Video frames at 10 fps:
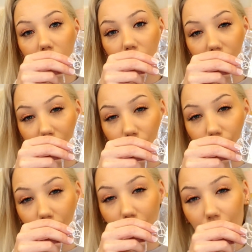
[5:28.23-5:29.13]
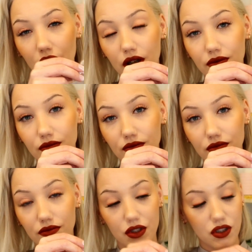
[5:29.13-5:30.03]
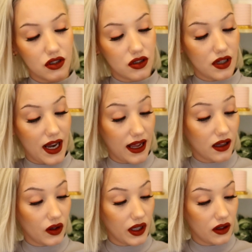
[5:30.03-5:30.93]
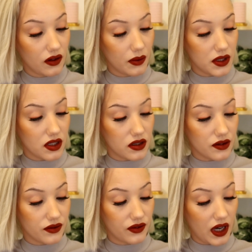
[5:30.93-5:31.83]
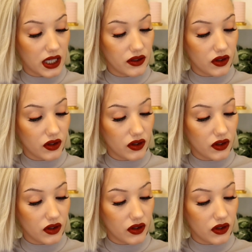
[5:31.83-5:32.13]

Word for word: silver necklace, which is a £5.